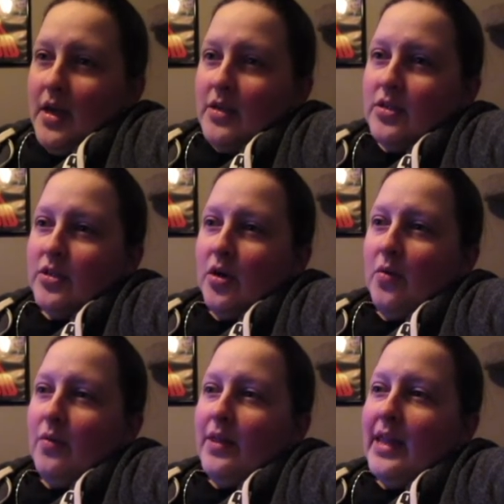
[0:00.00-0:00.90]

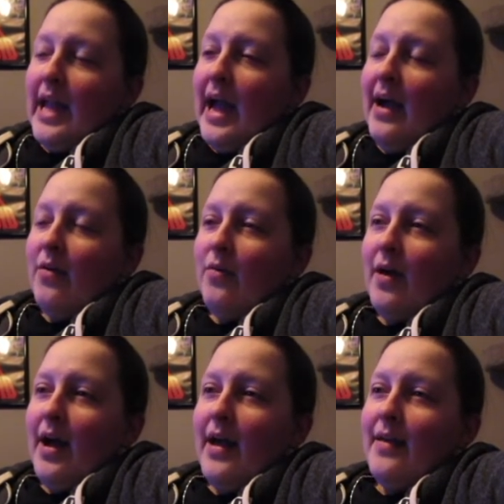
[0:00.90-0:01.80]
So now
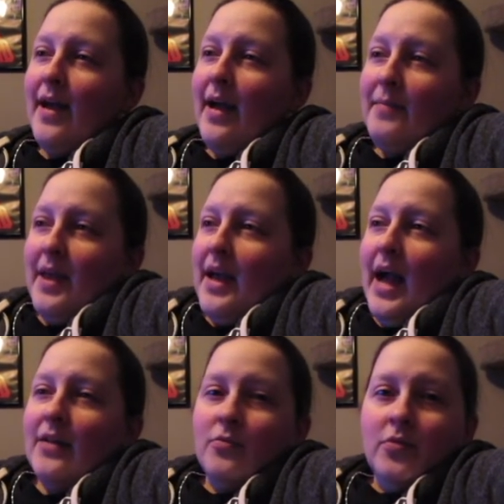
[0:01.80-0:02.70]
I'm like,
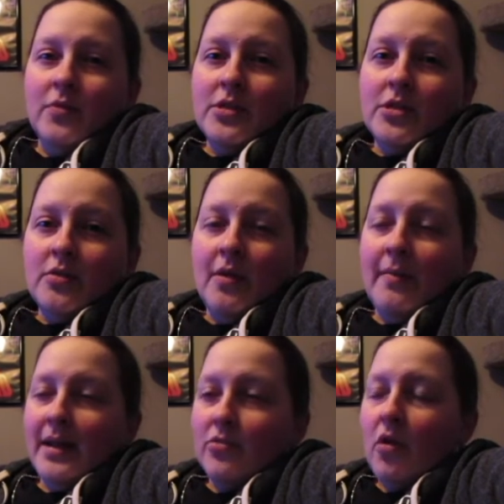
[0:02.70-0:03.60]
I don't know what to do.
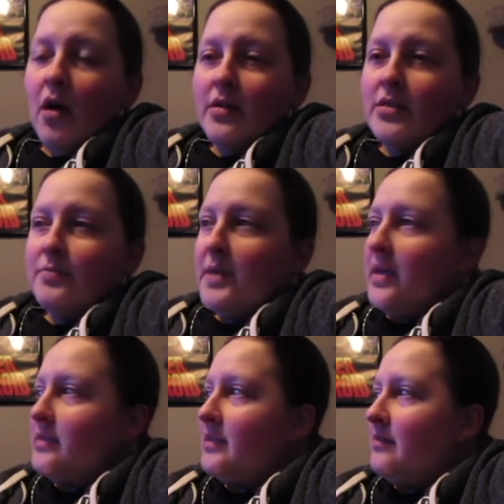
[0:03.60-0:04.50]
I'm at a loss,
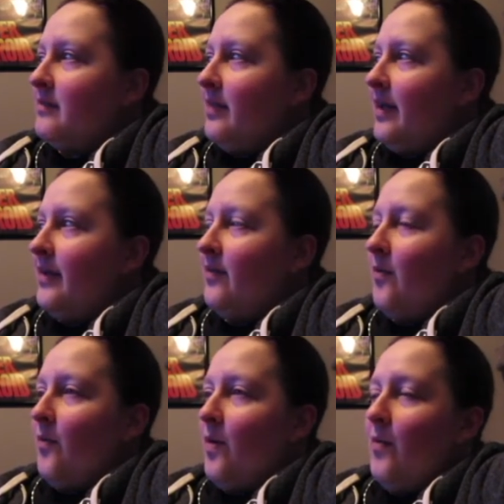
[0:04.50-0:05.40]
because, like,
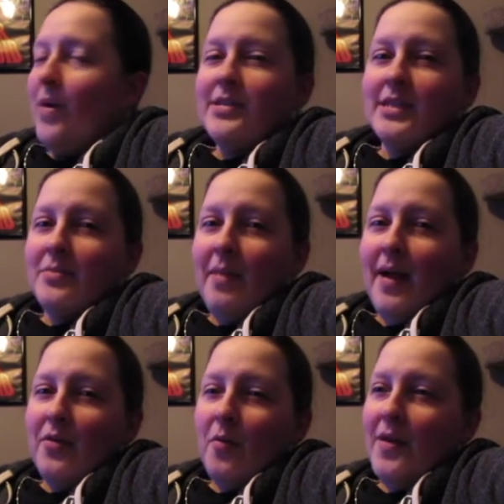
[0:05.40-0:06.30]
what doesn't
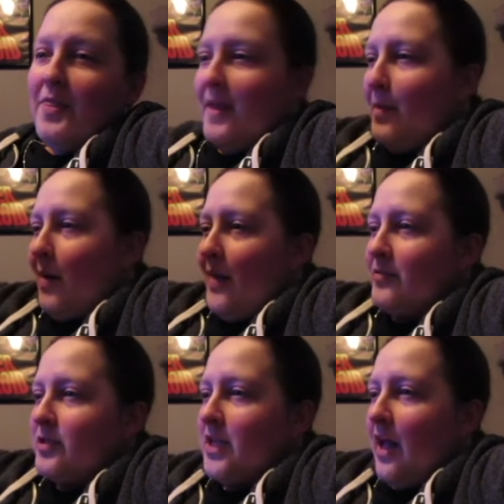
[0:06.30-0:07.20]
bother one thing
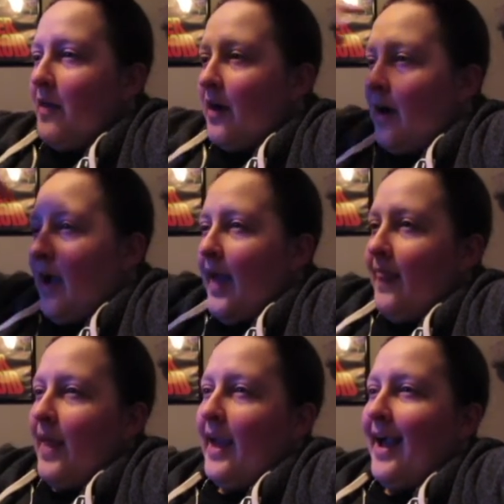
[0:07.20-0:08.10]
bothers another.
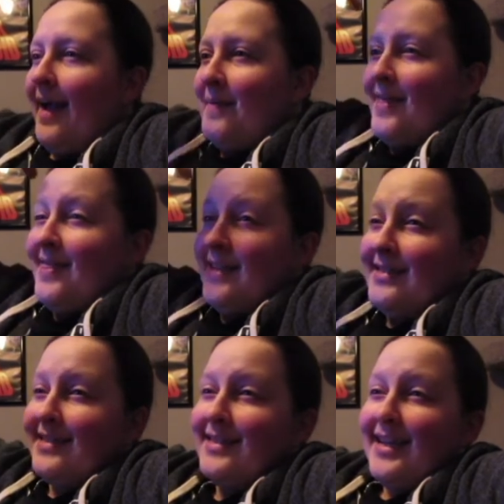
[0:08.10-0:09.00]
And, like, I'm in
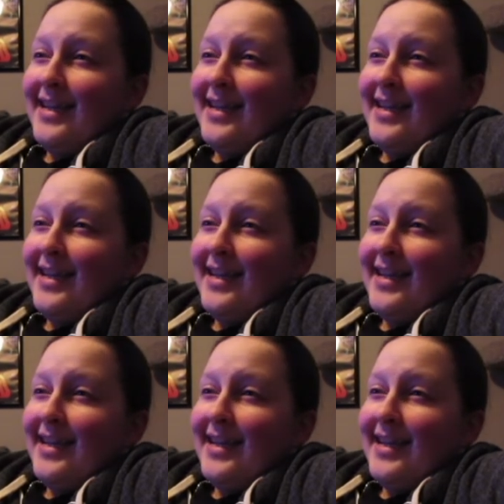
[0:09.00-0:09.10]
this